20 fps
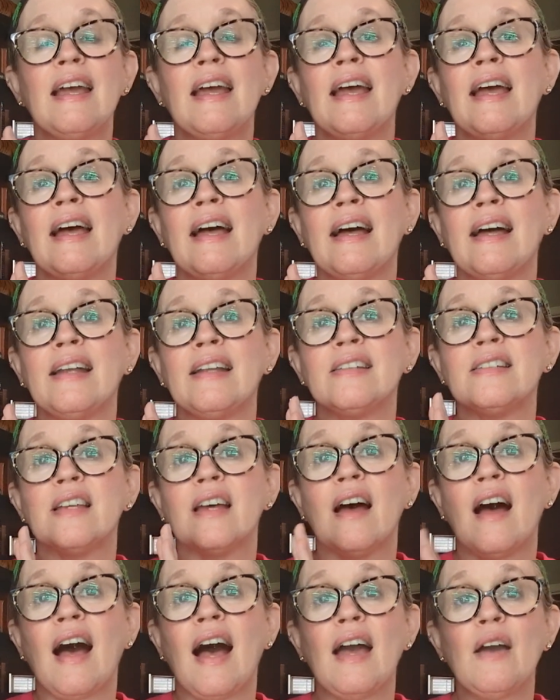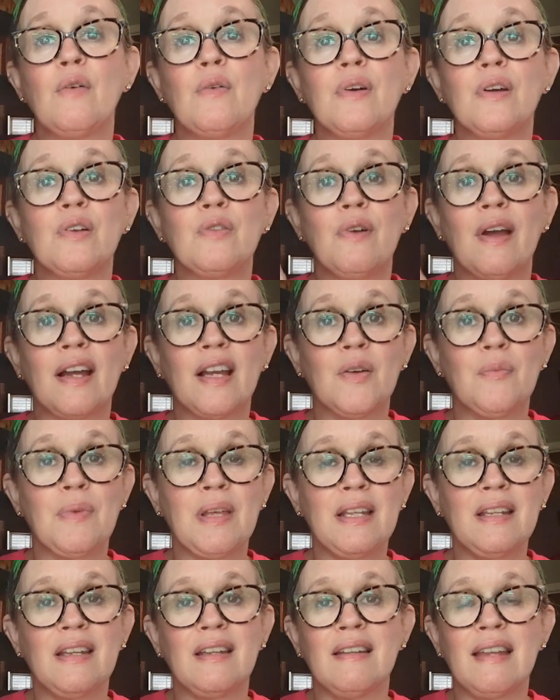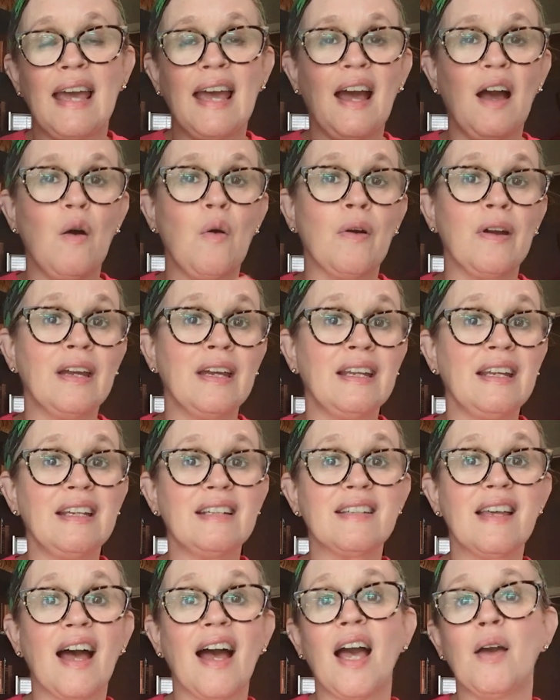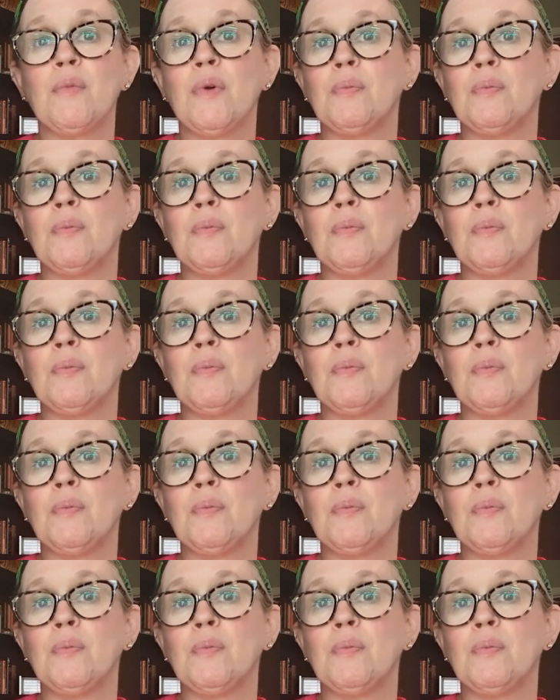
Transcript: And I would recommend it now or anytime.